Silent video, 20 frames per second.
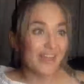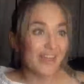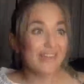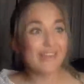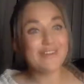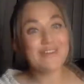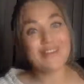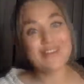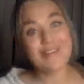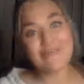
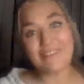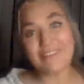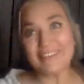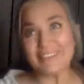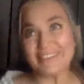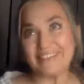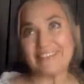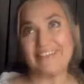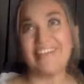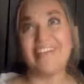30
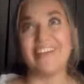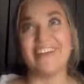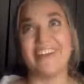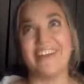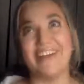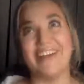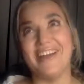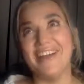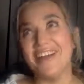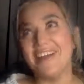minutes
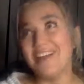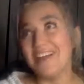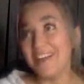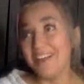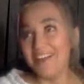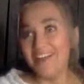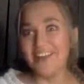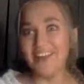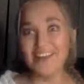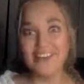later
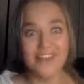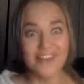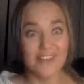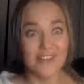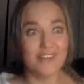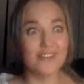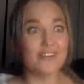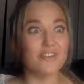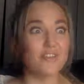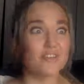
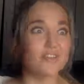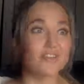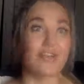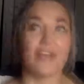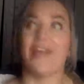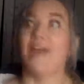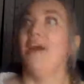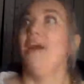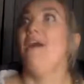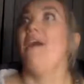
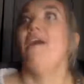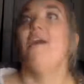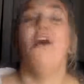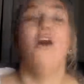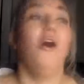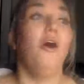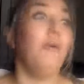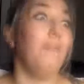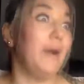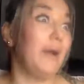you're just
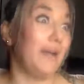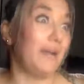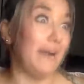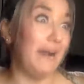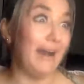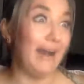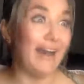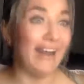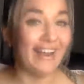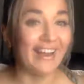like, oh
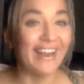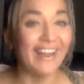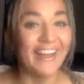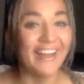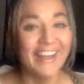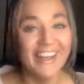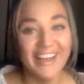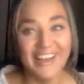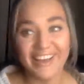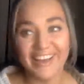my
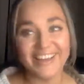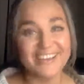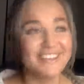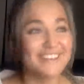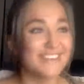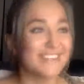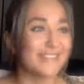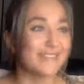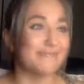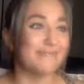god,
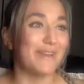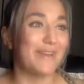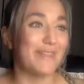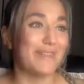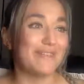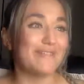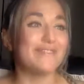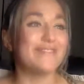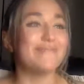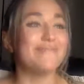I just
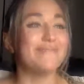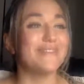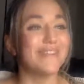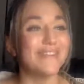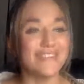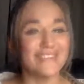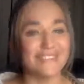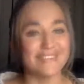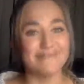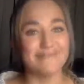spent
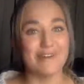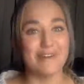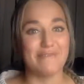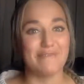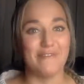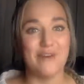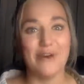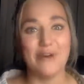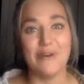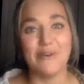30 minutes on
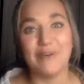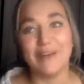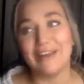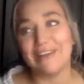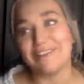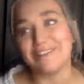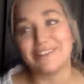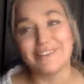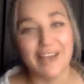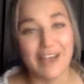my phone.
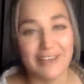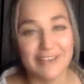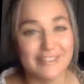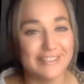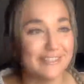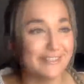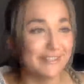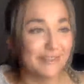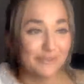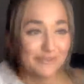
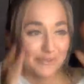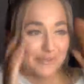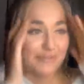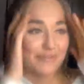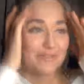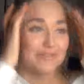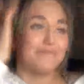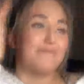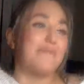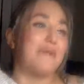I don't
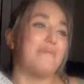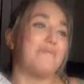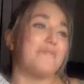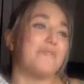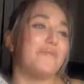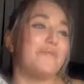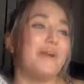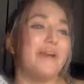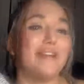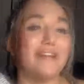even
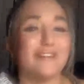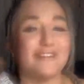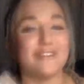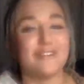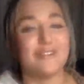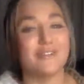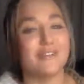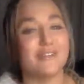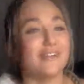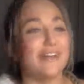remember why I
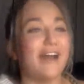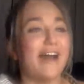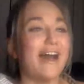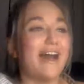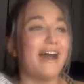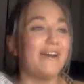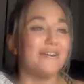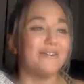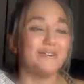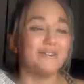took it
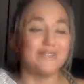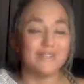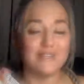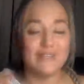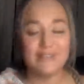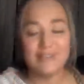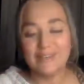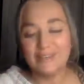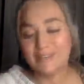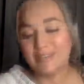out.
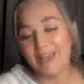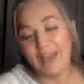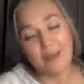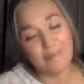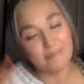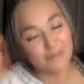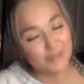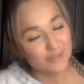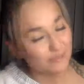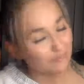It
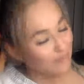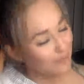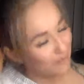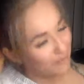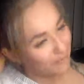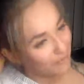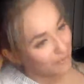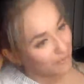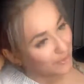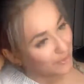happened to me a
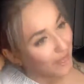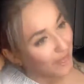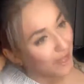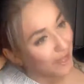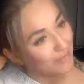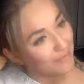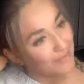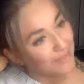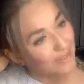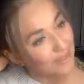few
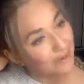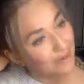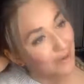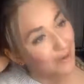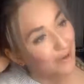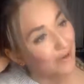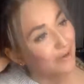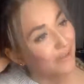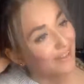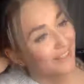times.
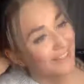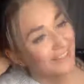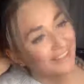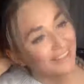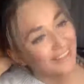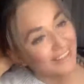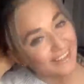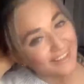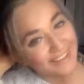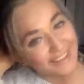Or
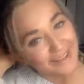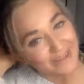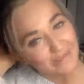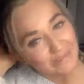like,